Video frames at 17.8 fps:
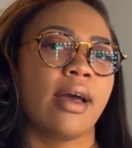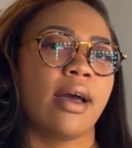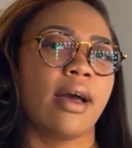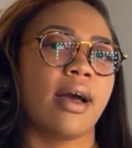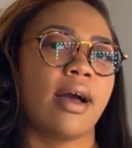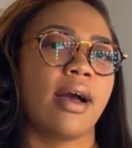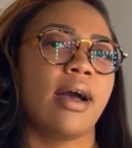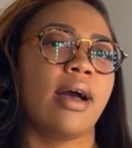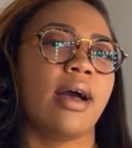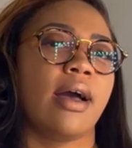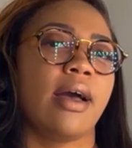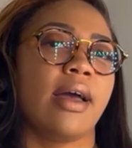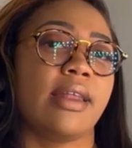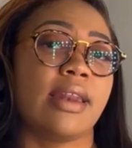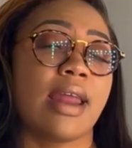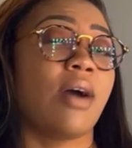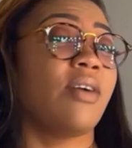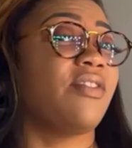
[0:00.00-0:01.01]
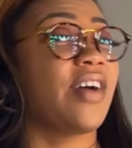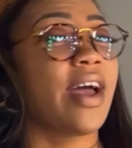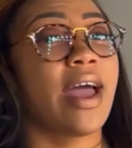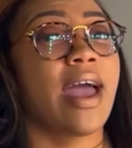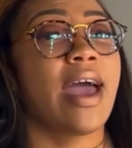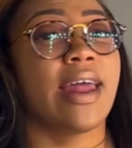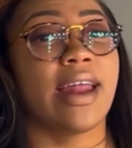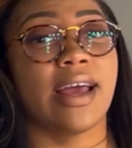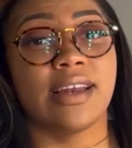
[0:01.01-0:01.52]
Now, if
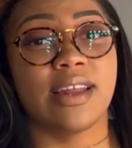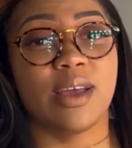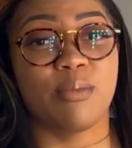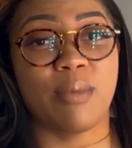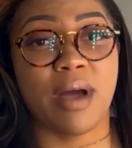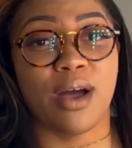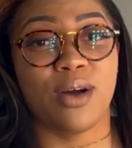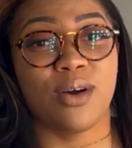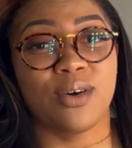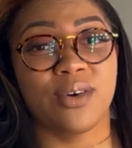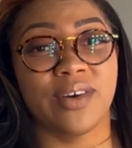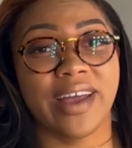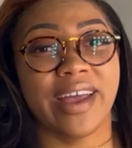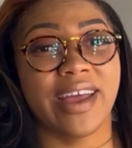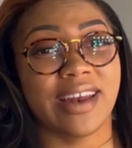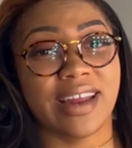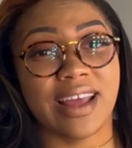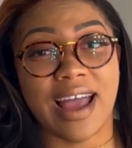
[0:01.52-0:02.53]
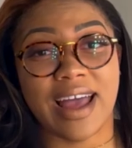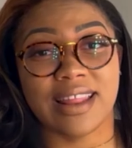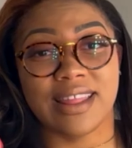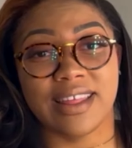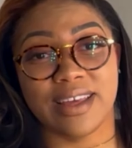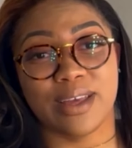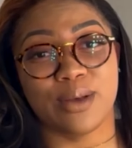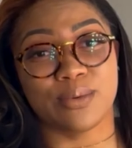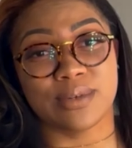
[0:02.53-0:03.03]
I did my whole head, I
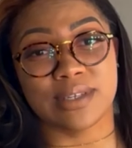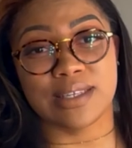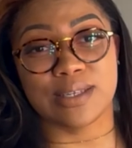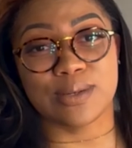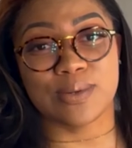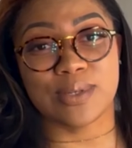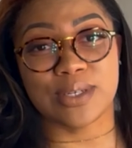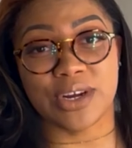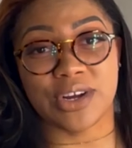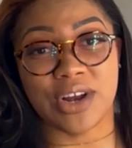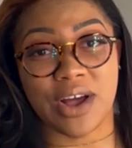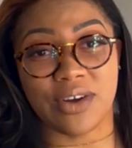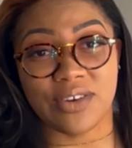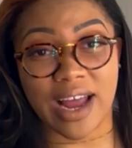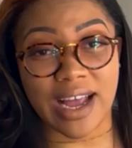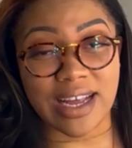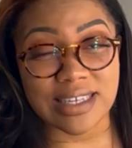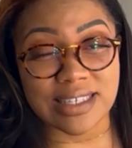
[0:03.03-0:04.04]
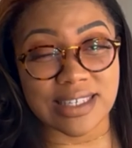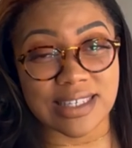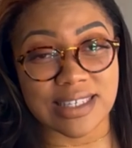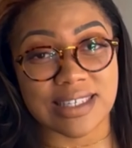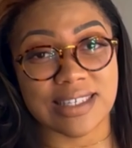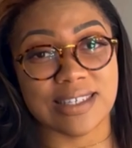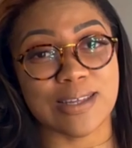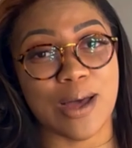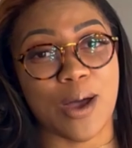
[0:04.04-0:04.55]
think it would still turn out nice.
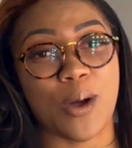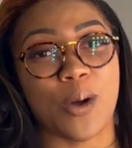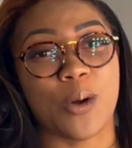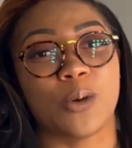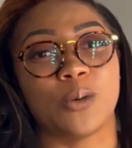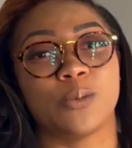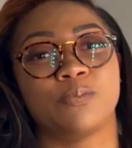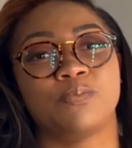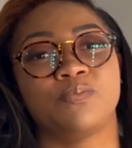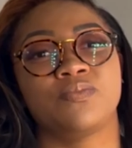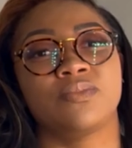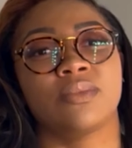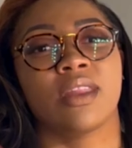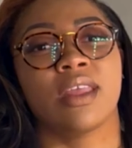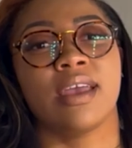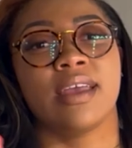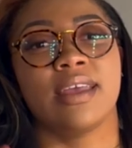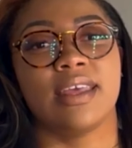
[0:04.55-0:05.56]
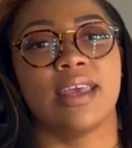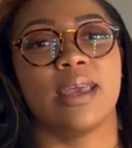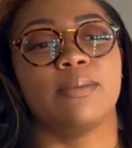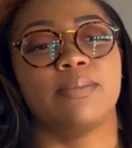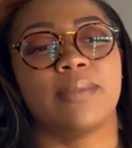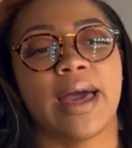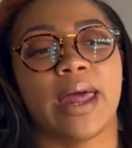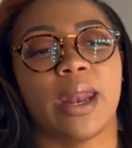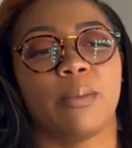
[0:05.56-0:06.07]
So keep
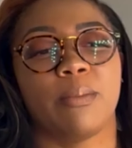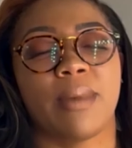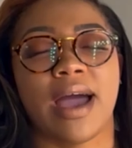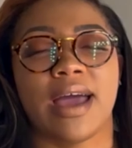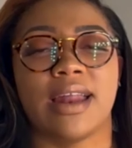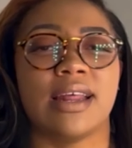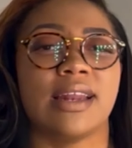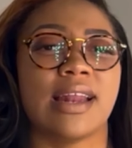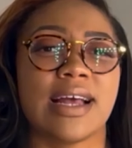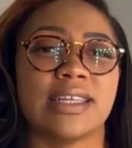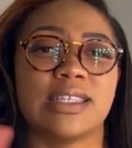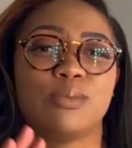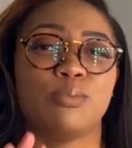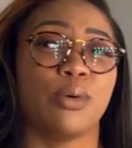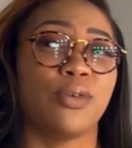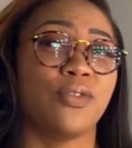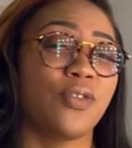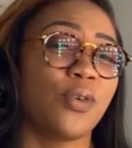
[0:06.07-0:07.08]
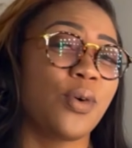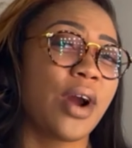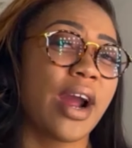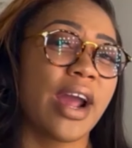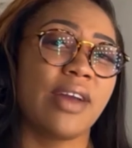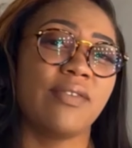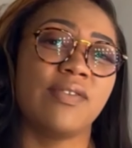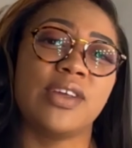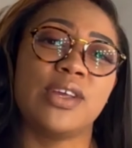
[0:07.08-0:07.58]
that in mind, and that's before I
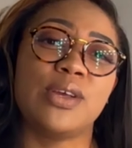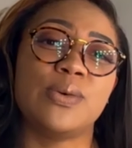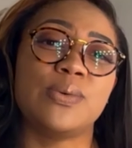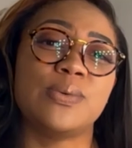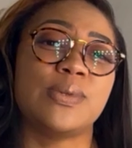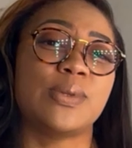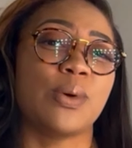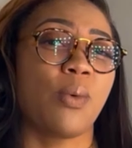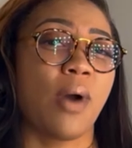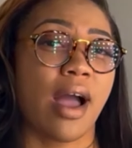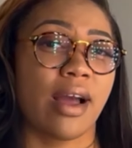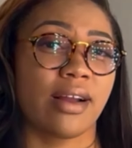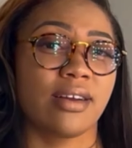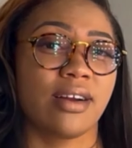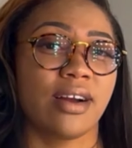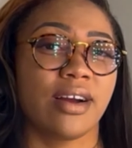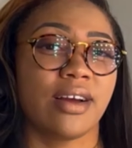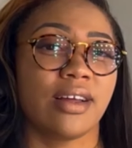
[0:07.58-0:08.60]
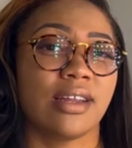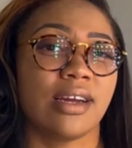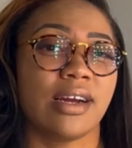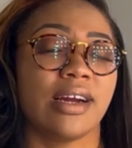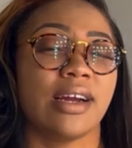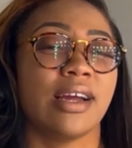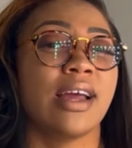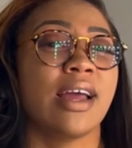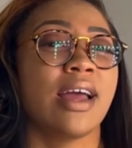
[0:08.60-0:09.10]
even use the wand
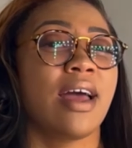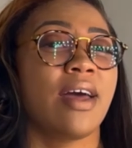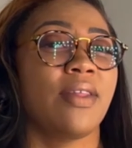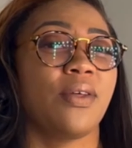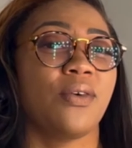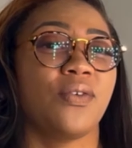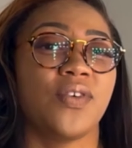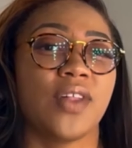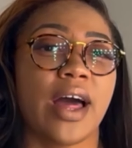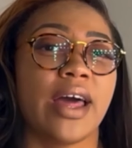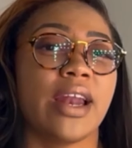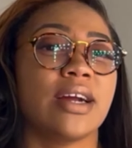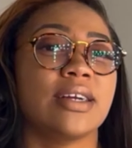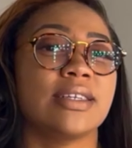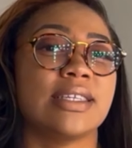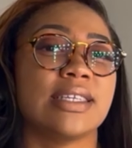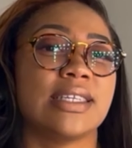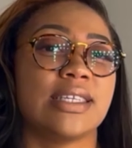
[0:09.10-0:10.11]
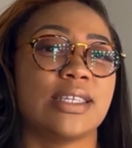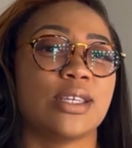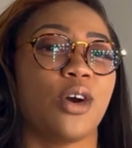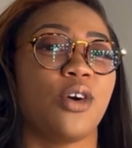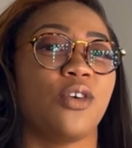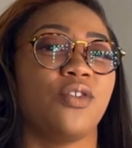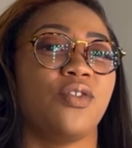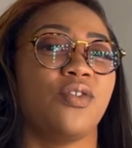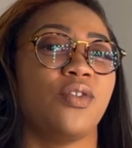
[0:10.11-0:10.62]
curler. The flat irons
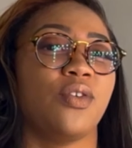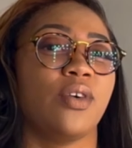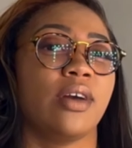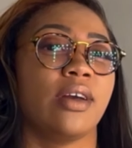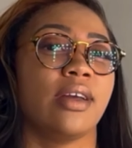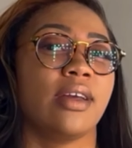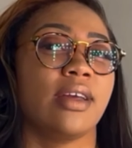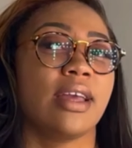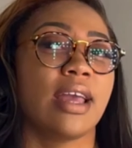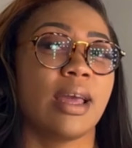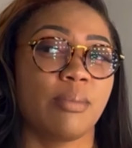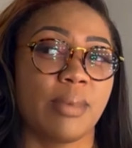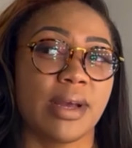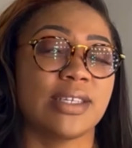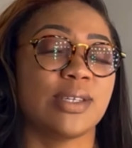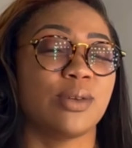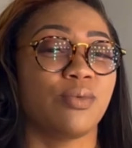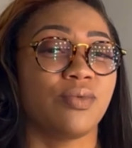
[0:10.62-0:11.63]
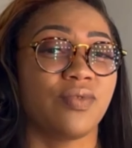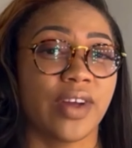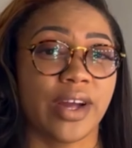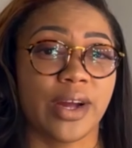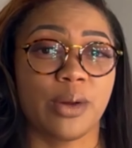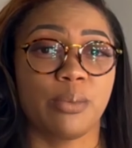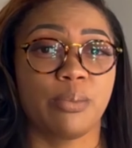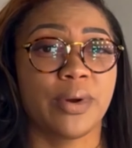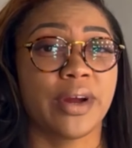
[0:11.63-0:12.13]
itself can make some
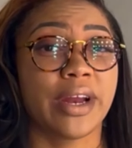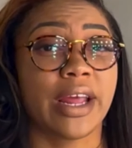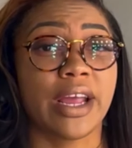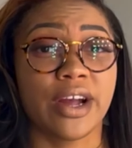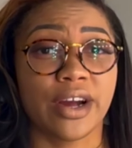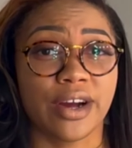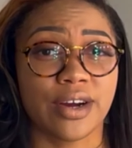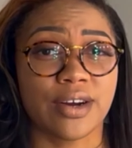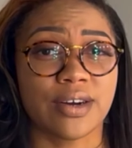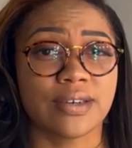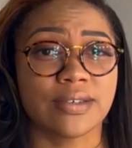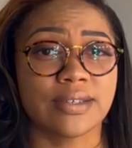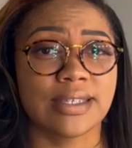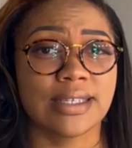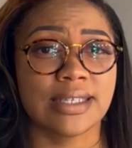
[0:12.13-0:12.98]
very pretty curls,